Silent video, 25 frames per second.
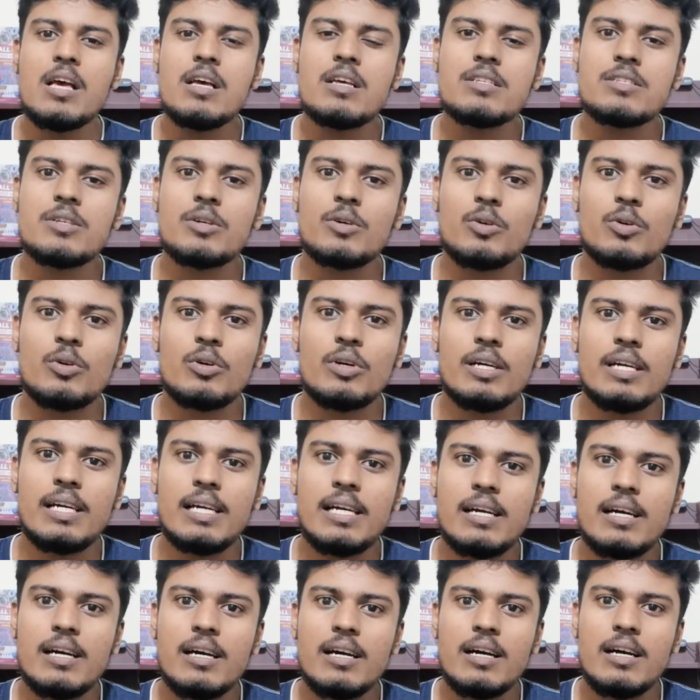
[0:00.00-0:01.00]
So
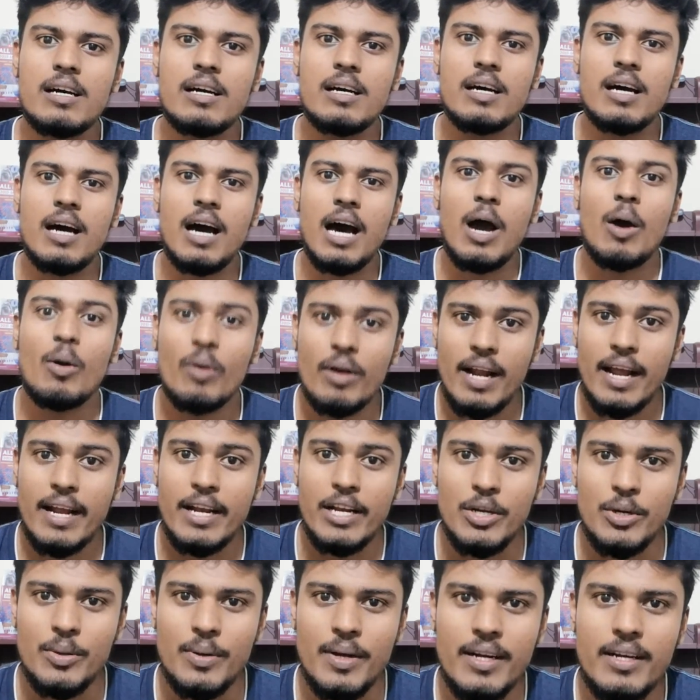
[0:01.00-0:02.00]
how did I
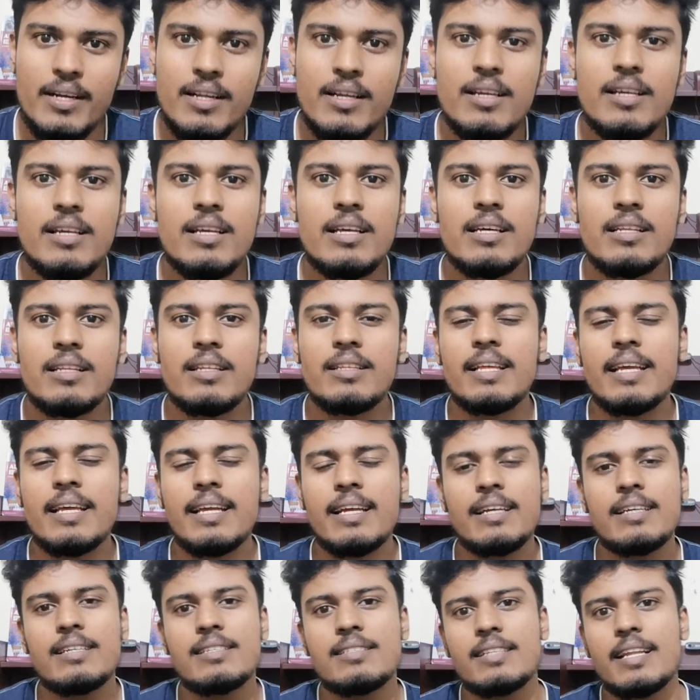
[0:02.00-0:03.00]
do it? The thing
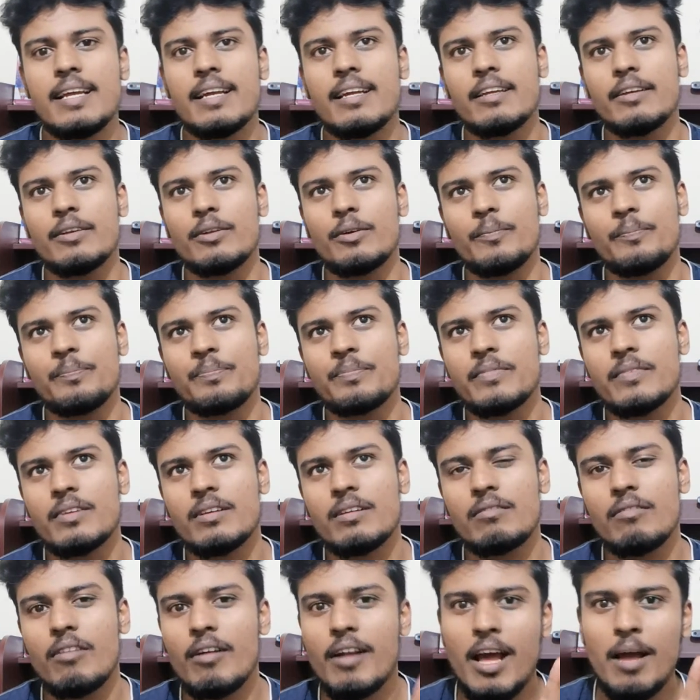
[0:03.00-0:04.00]
is,
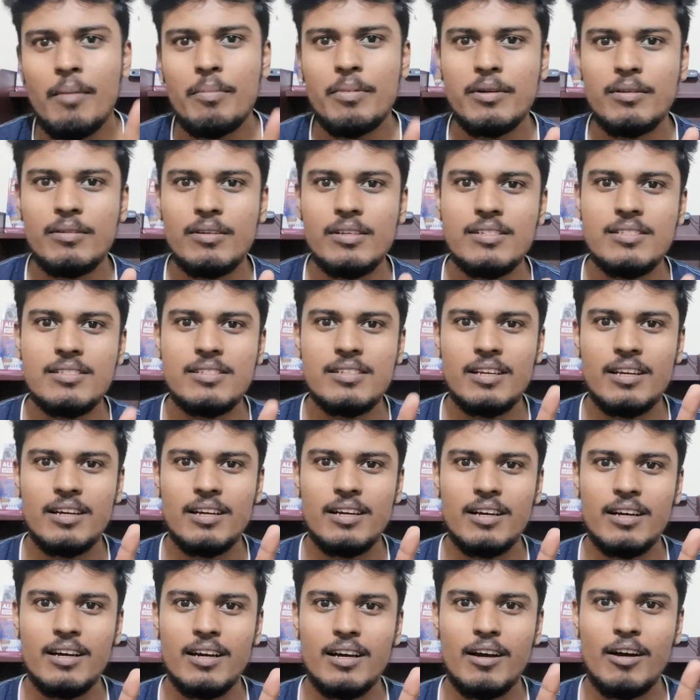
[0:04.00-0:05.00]
what happened was
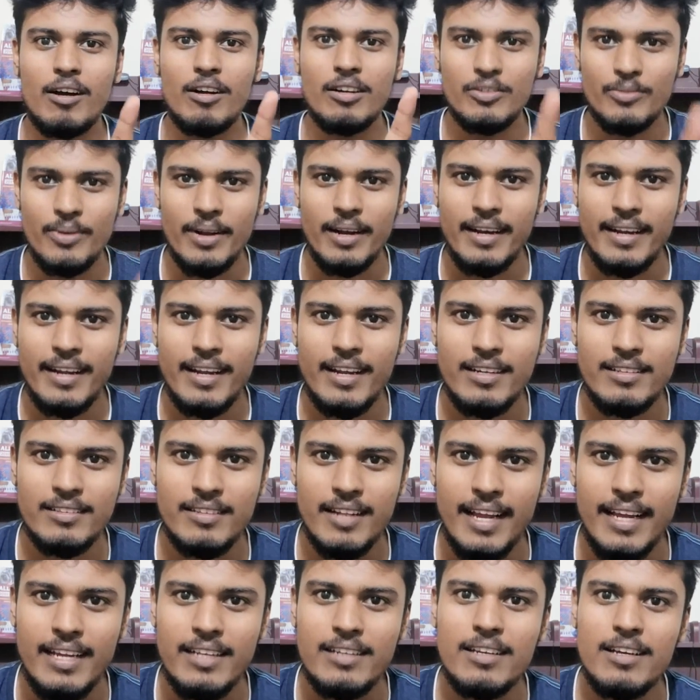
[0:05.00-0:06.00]
on 28th
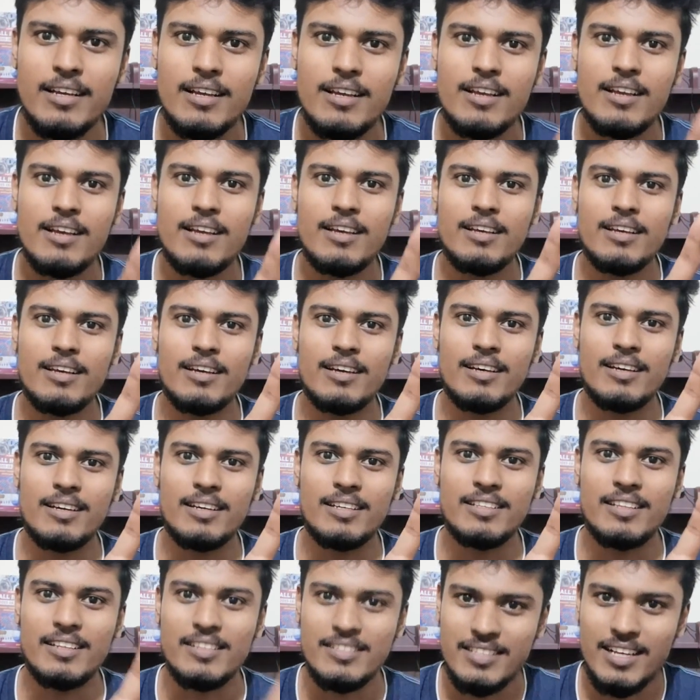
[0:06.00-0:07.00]
night,
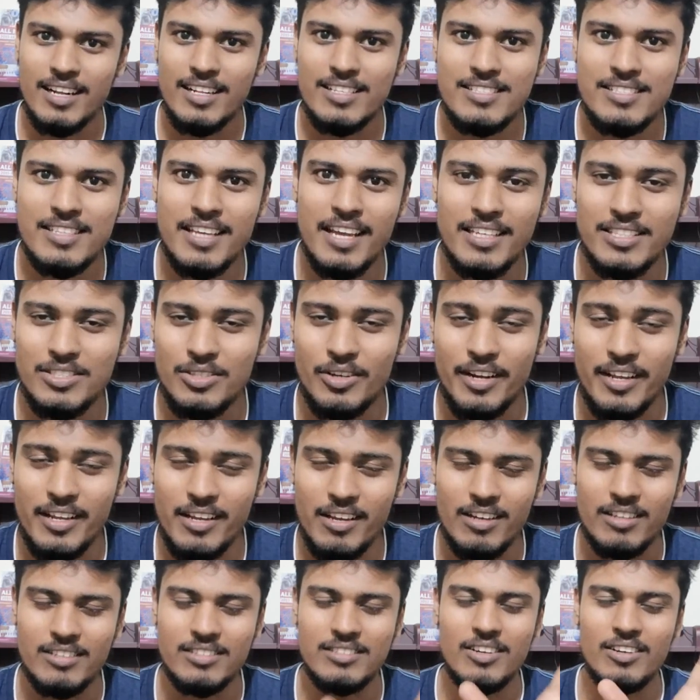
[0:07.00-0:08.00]
the results came,
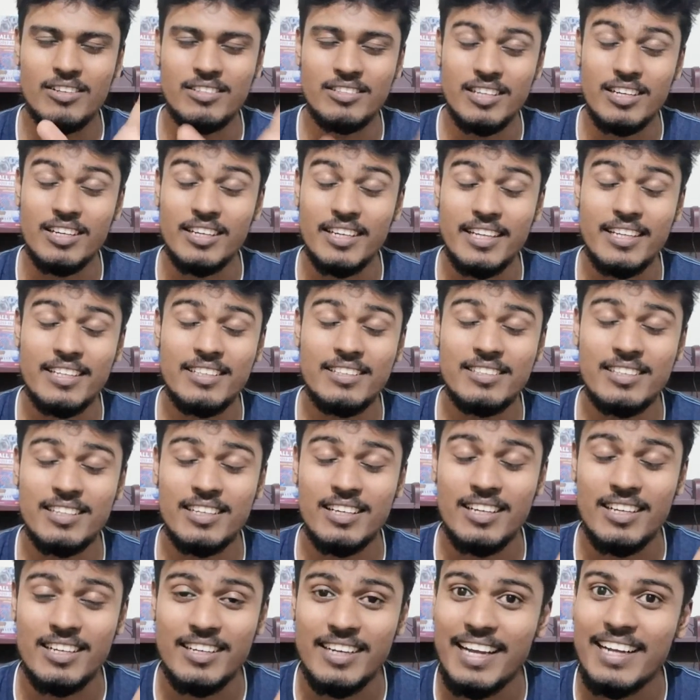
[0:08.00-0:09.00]
on
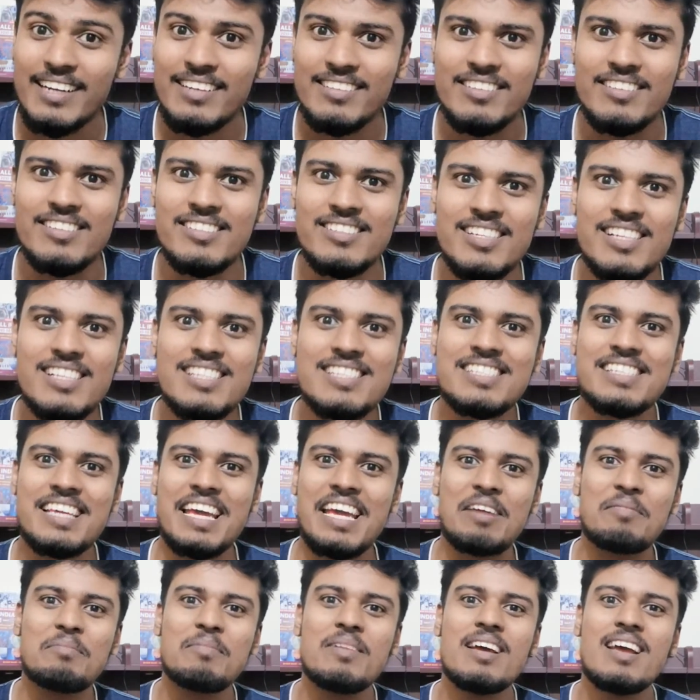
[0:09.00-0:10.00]
30th night the results
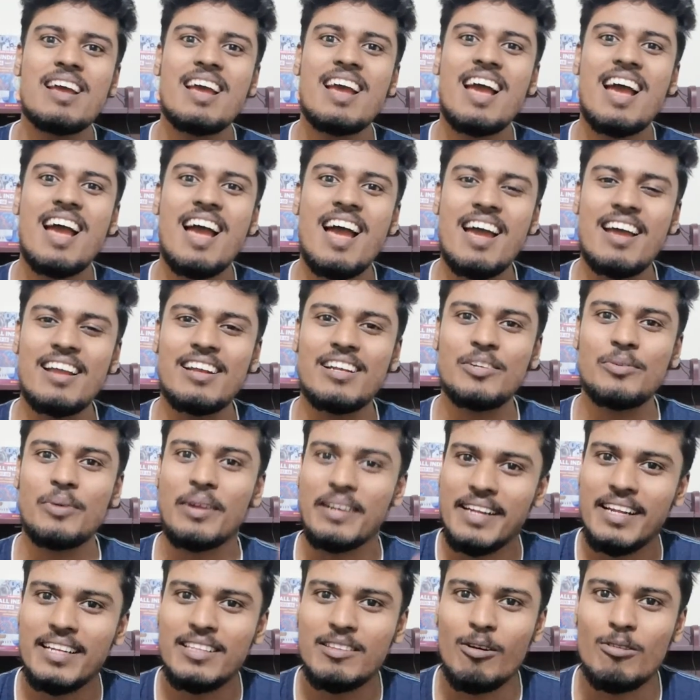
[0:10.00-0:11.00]
came, and
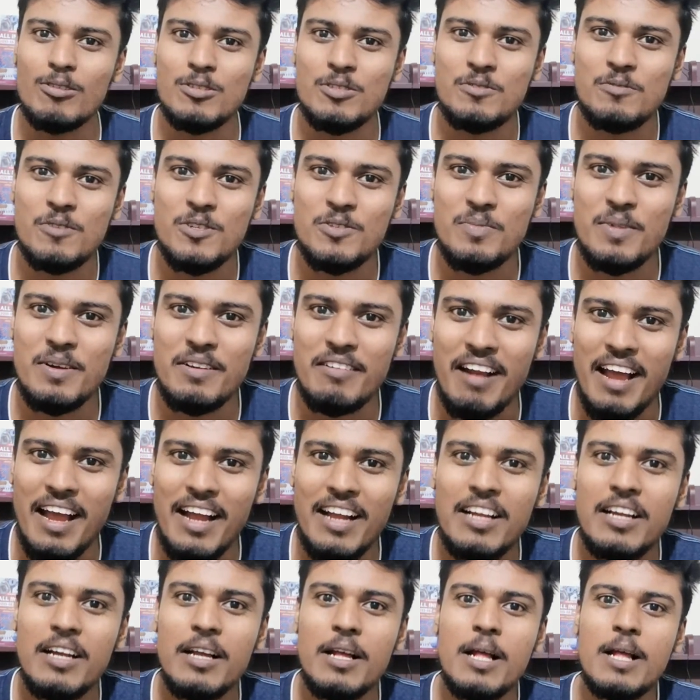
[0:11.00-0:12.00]
28,000 was my
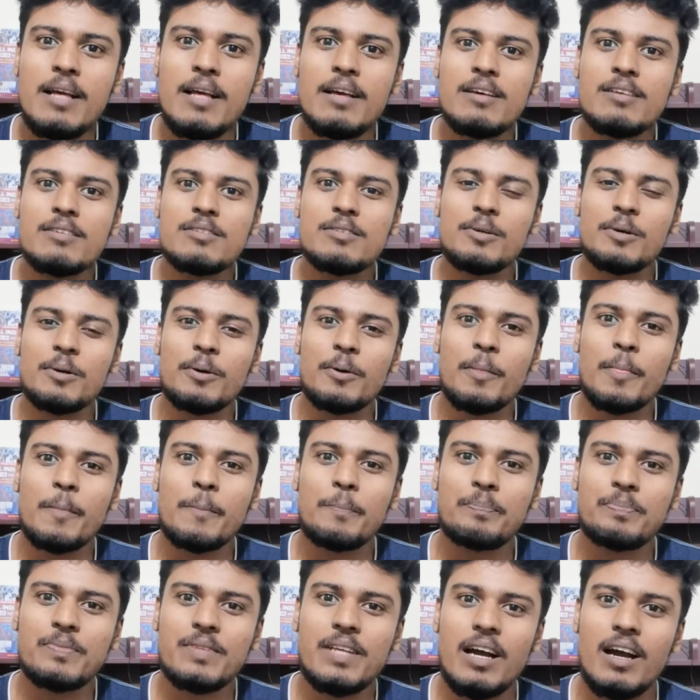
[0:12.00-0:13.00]
rank. So
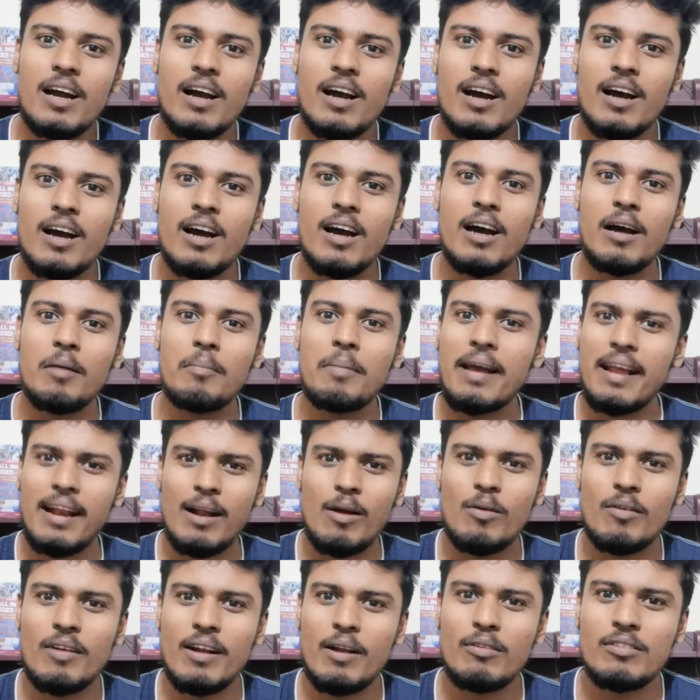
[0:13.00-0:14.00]
by
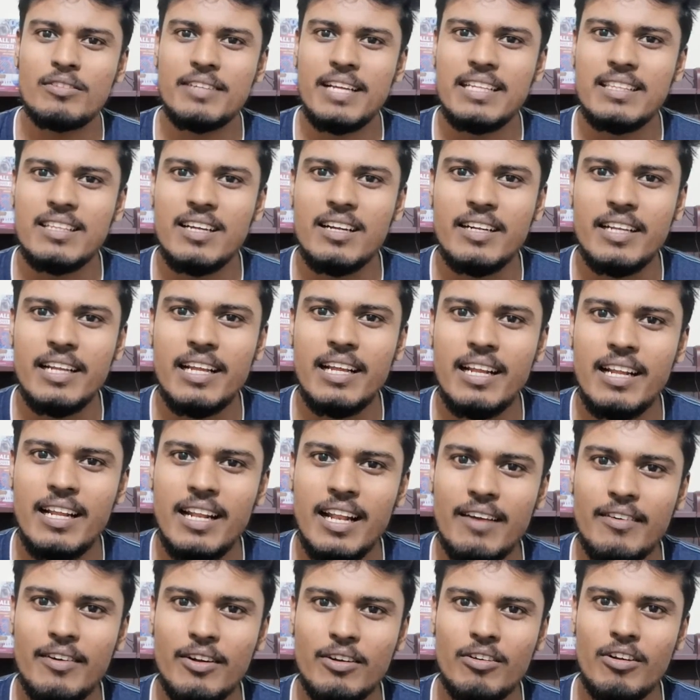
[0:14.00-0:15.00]
around 10:30,
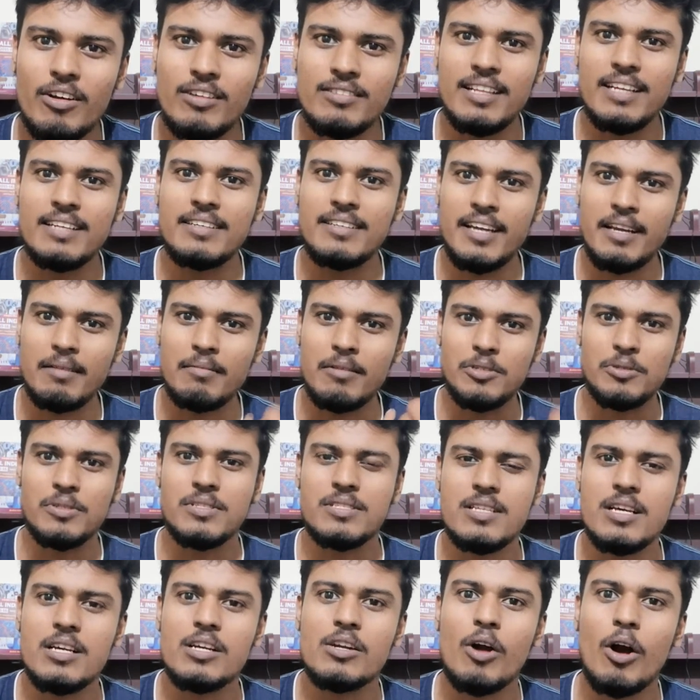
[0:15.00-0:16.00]
11 o'clock that time, Ashut
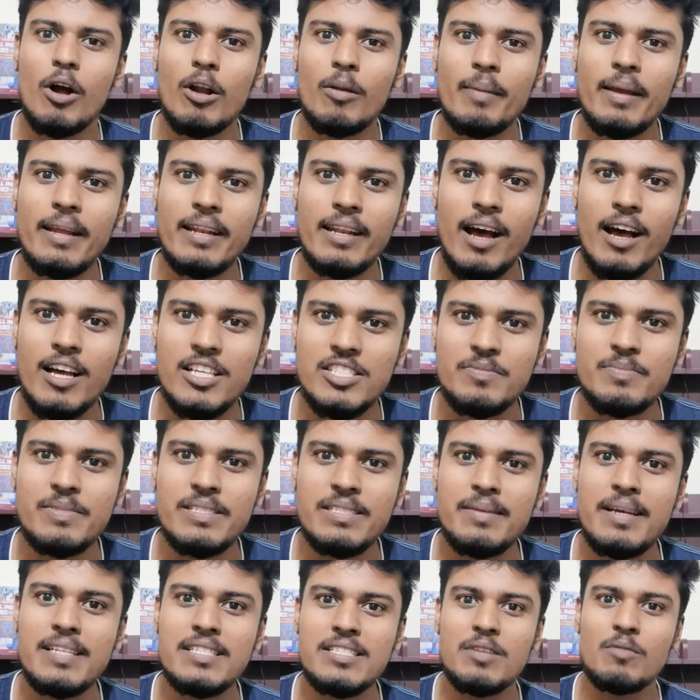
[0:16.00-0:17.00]
sir called me and asked me,
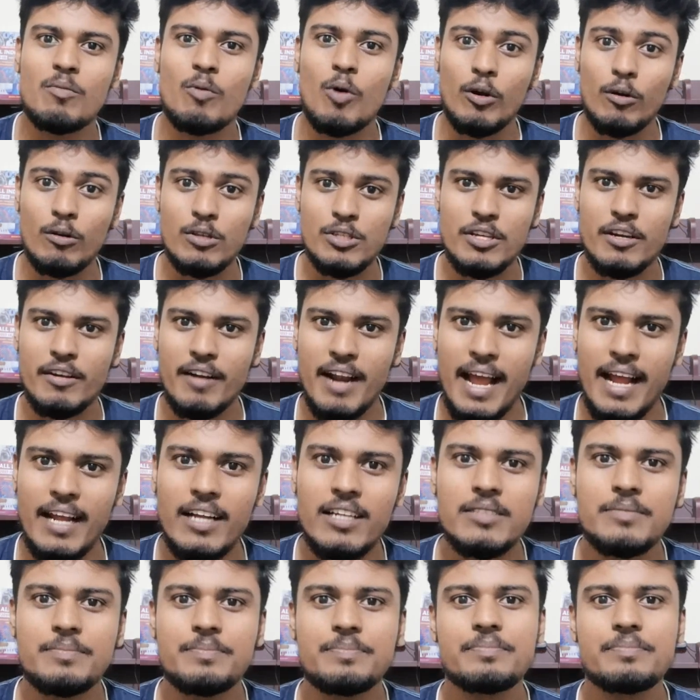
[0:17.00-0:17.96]
then what was your rank?